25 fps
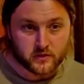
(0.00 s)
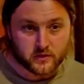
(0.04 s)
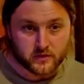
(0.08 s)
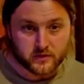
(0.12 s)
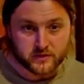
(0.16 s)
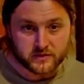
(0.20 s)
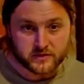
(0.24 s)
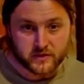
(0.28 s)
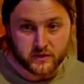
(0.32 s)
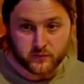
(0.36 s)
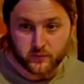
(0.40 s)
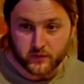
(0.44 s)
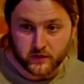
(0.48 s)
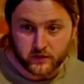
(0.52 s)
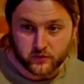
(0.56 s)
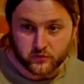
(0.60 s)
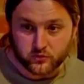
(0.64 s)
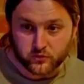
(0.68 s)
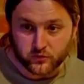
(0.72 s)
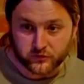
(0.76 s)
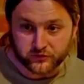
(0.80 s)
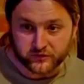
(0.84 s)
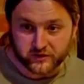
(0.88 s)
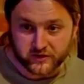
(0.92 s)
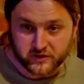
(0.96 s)
See if we can
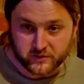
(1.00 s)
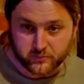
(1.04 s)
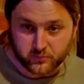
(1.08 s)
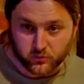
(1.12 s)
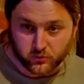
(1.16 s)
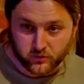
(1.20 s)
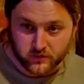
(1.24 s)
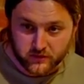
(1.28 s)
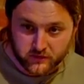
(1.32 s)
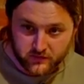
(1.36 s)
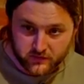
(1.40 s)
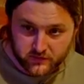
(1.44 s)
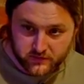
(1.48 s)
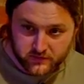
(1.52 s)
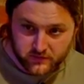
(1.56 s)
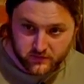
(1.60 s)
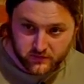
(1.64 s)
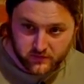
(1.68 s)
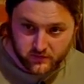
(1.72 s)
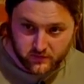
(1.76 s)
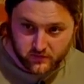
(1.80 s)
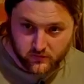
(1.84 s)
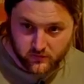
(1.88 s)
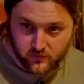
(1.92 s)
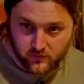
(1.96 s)
cross this point.
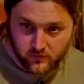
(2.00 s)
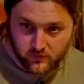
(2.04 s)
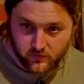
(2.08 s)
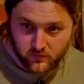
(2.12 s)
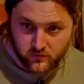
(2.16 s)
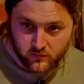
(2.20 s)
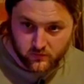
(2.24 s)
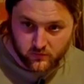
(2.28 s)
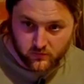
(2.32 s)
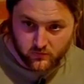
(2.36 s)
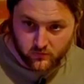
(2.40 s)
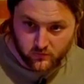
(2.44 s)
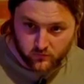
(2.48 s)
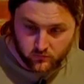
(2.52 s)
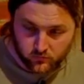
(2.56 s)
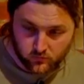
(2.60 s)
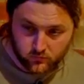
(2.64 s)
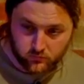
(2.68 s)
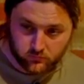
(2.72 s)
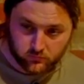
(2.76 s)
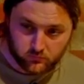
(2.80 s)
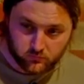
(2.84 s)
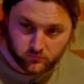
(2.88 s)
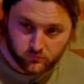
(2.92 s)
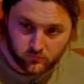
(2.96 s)
Ooh.